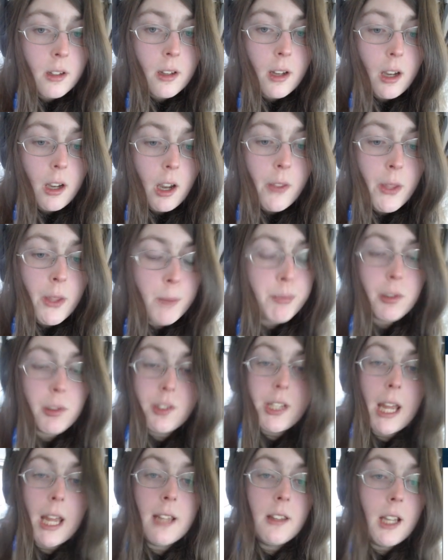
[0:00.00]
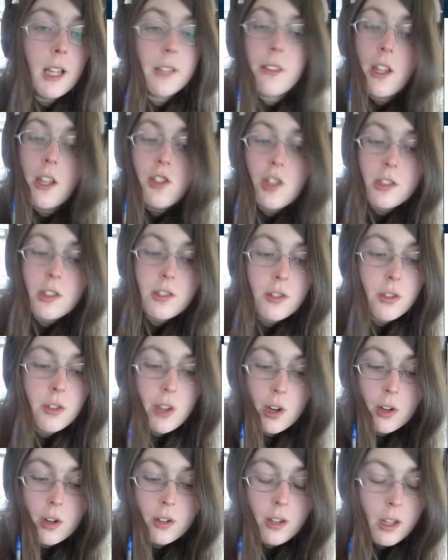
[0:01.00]
and then pretend like
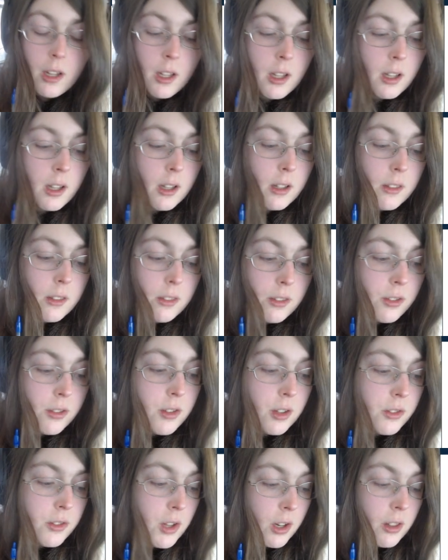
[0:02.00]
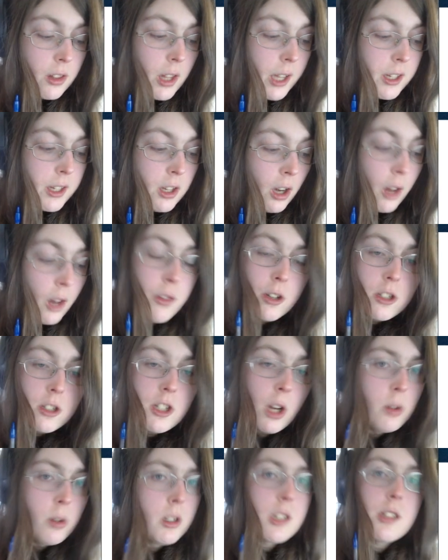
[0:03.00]
they're like, you know, they're
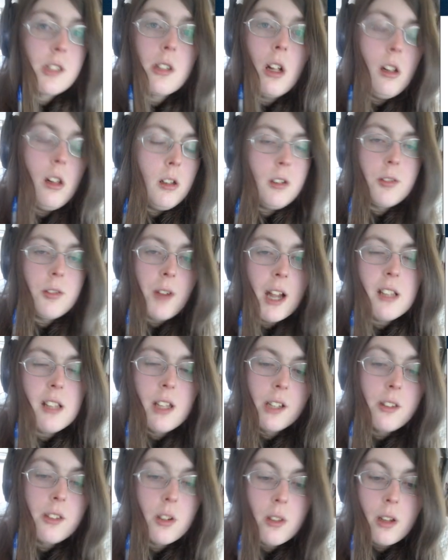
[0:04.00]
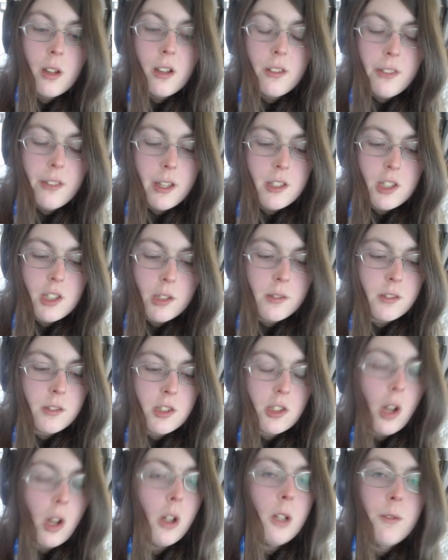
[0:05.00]
Jonas Salk, right? Like they just
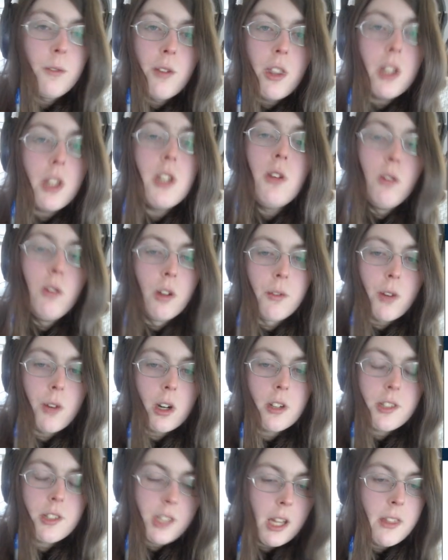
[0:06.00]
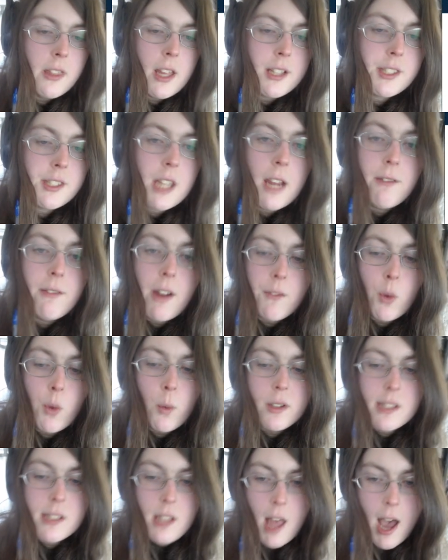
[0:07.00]
solved the universe and they saved
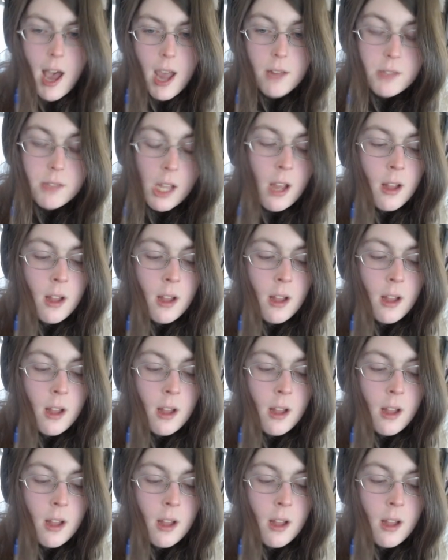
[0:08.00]
everyone's lives.